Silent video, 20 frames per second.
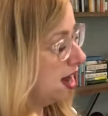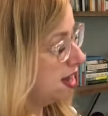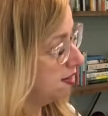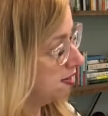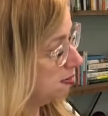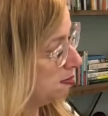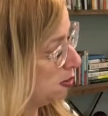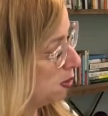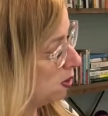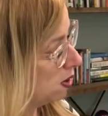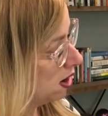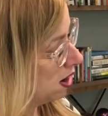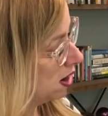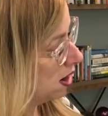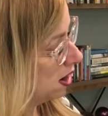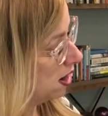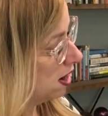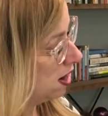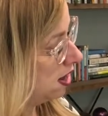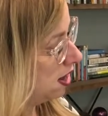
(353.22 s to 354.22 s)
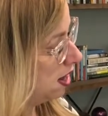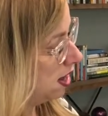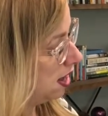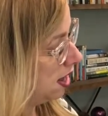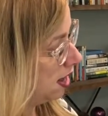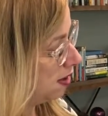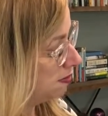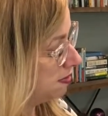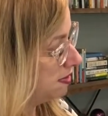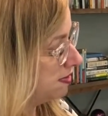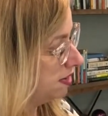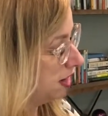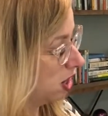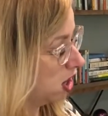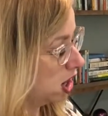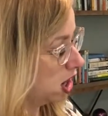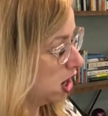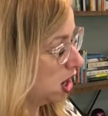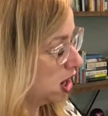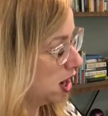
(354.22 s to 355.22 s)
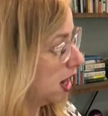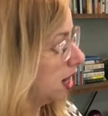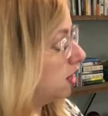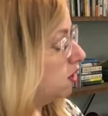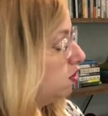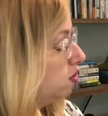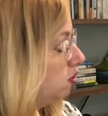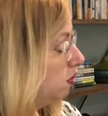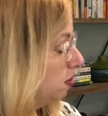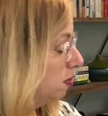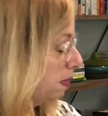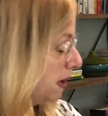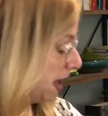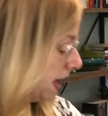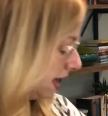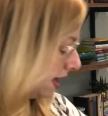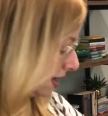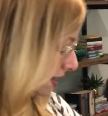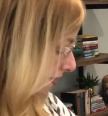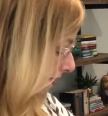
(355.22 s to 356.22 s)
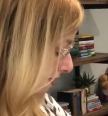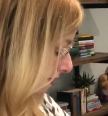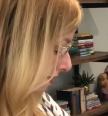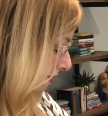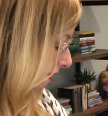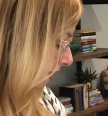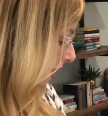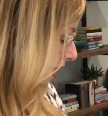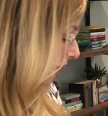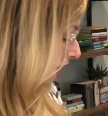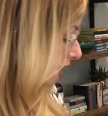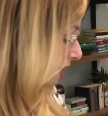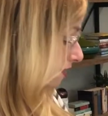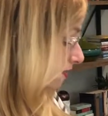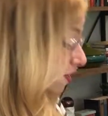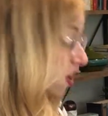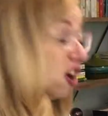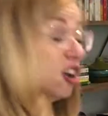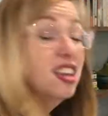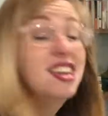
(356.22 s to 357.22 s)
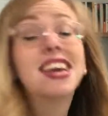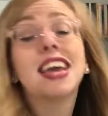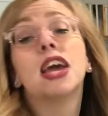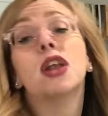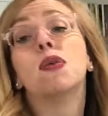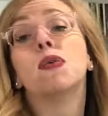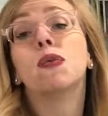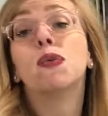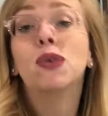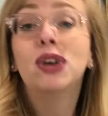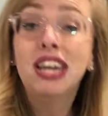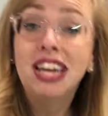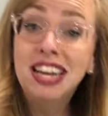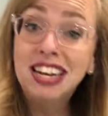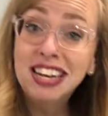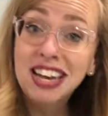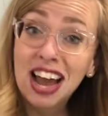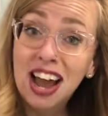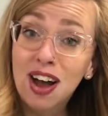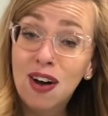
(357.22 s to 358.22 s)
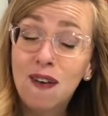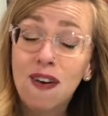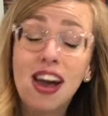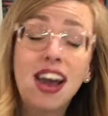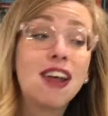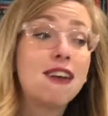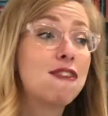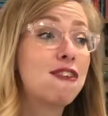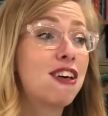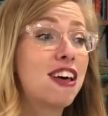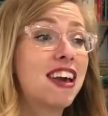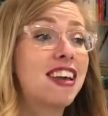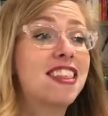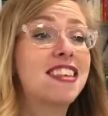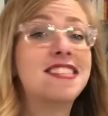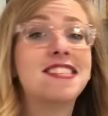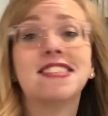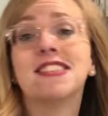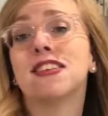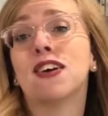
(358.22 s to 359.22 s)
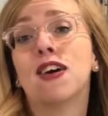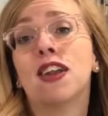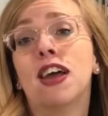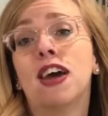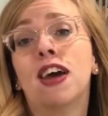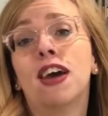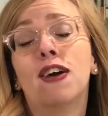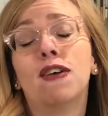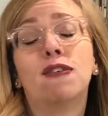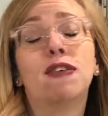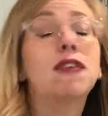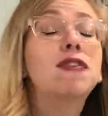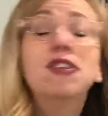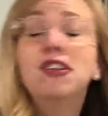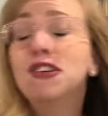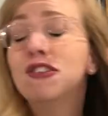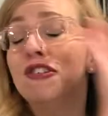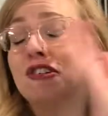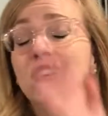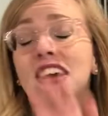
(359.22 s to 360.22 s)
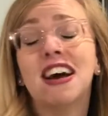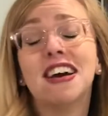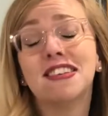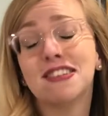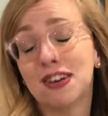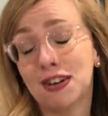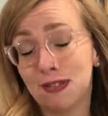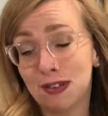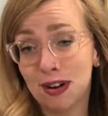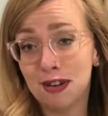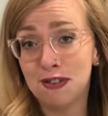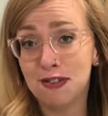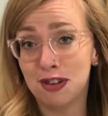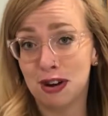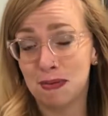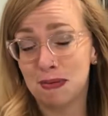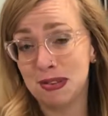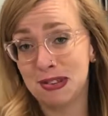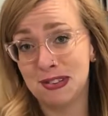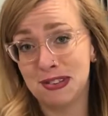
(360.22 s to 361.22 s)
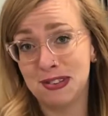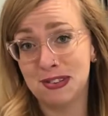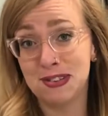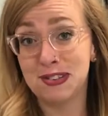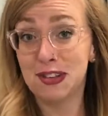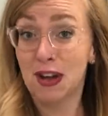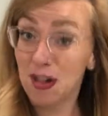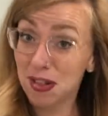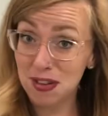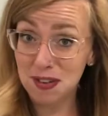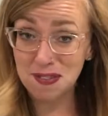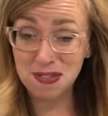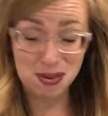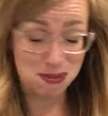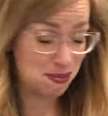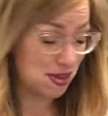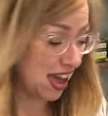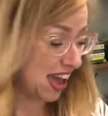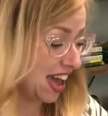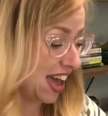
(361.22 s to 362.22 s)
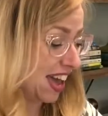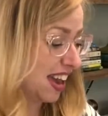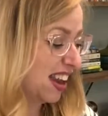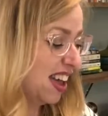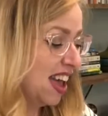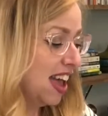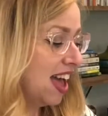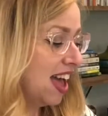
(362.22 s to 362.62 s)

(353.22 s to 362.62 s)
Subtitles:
Usborne sticker and doodle pads. Scarlett can read now, and I feel like this is gonna revolutionize our road trips as soon as all of them can.